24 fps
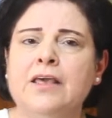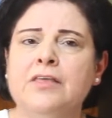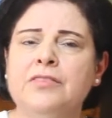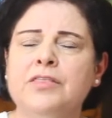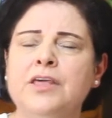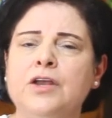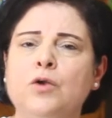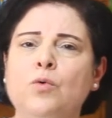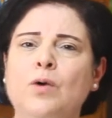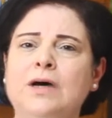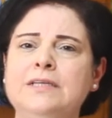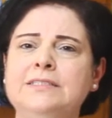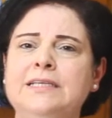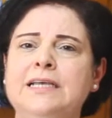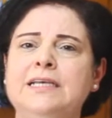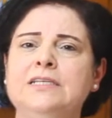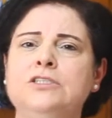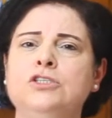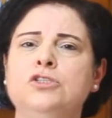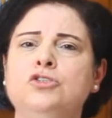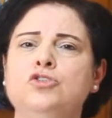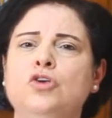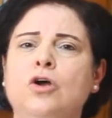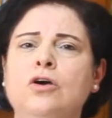there was a
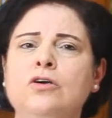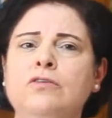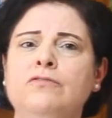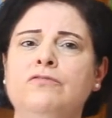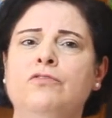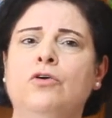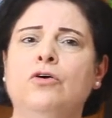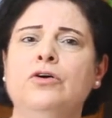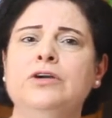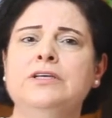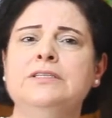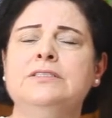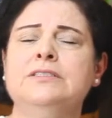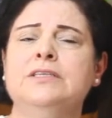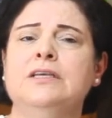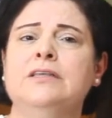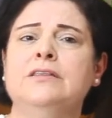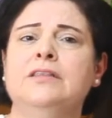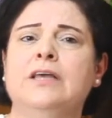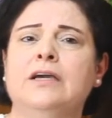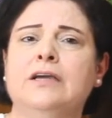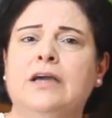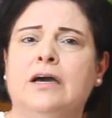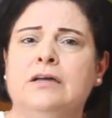strong voice in
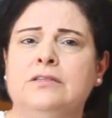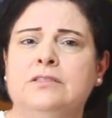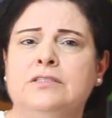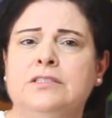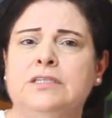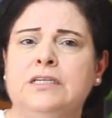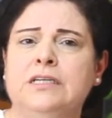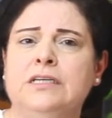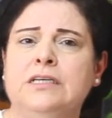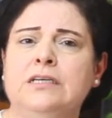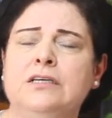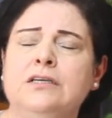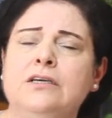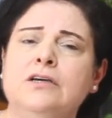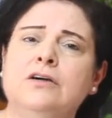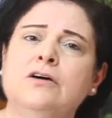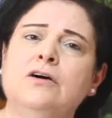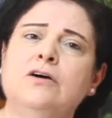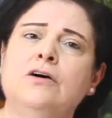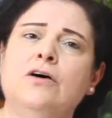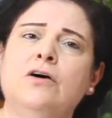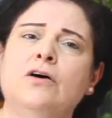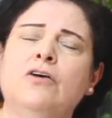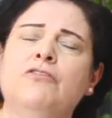the country
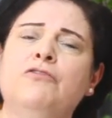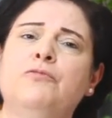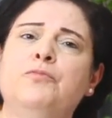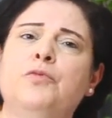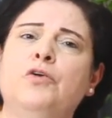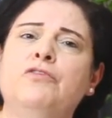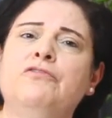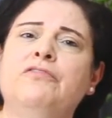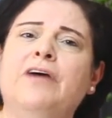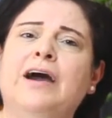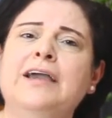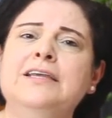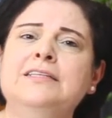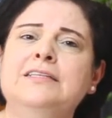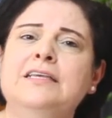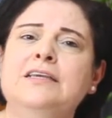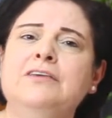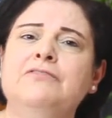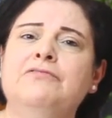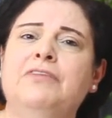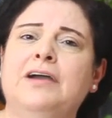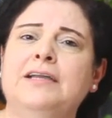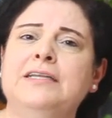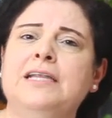of
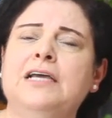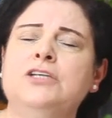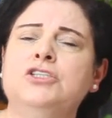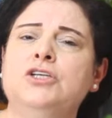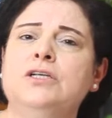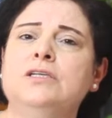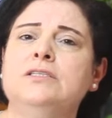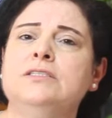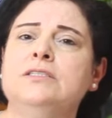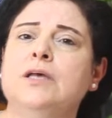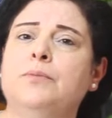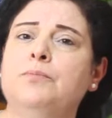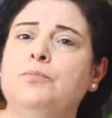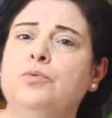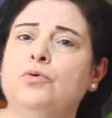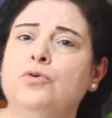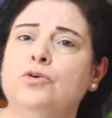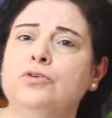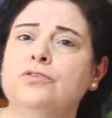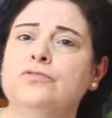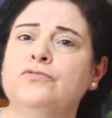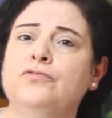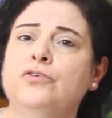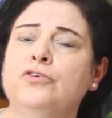providing financial
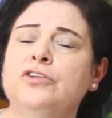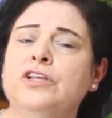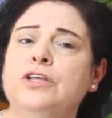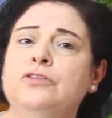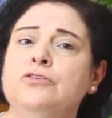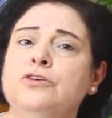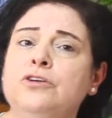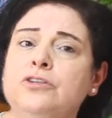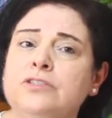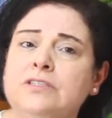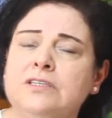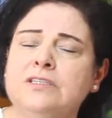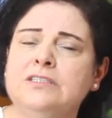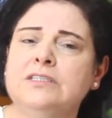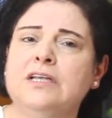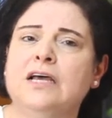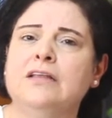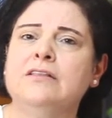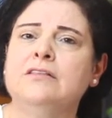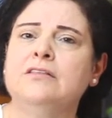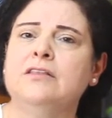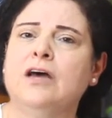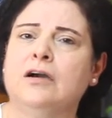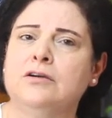support for the nurses
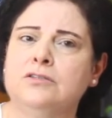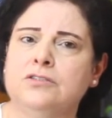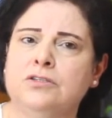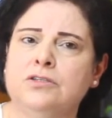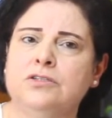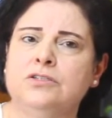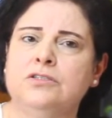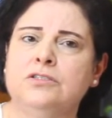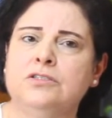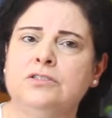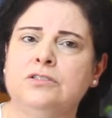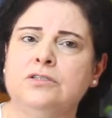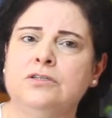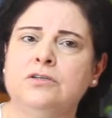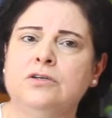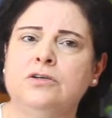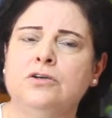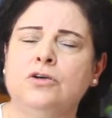and doctors